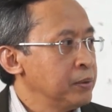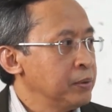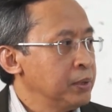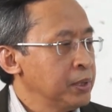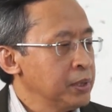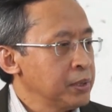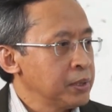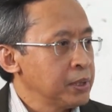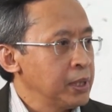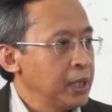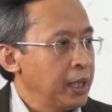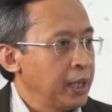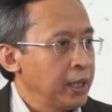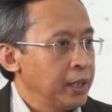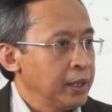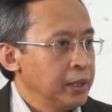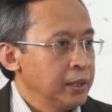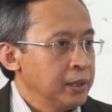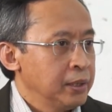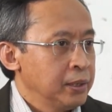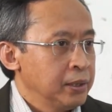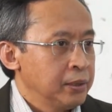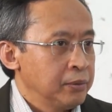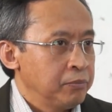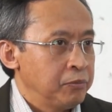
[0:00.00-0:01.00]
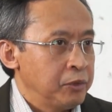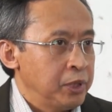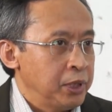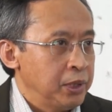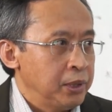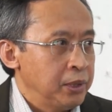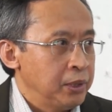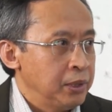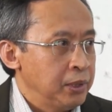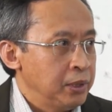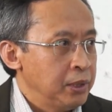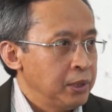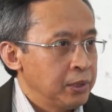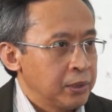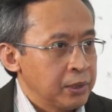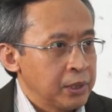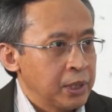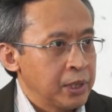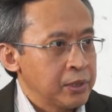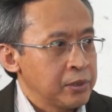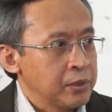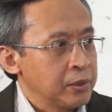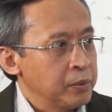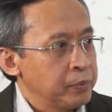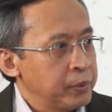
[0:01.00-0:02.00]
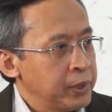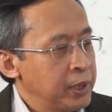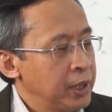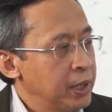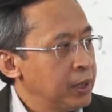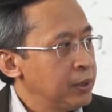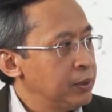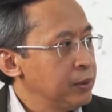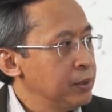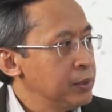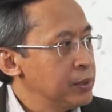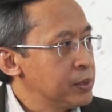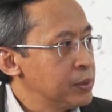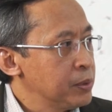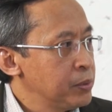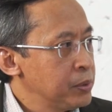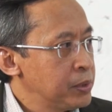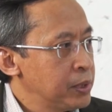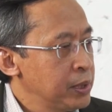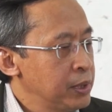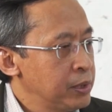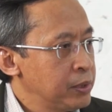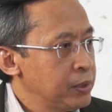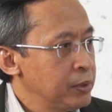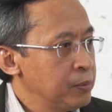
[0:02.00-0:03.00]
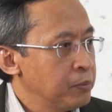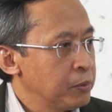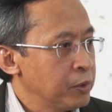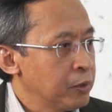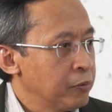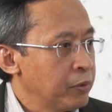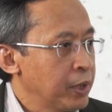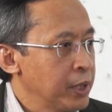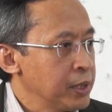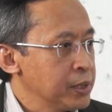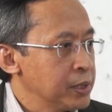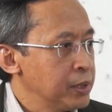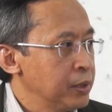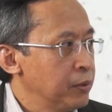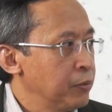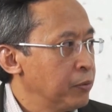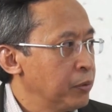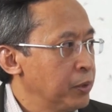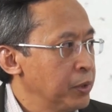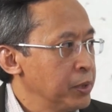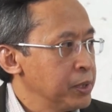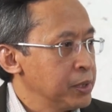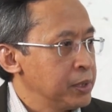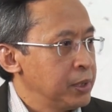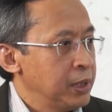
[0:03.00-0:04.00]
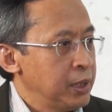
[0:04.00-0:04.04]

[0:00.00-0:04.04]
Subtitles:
just like the International Pediatric Association provides that voice.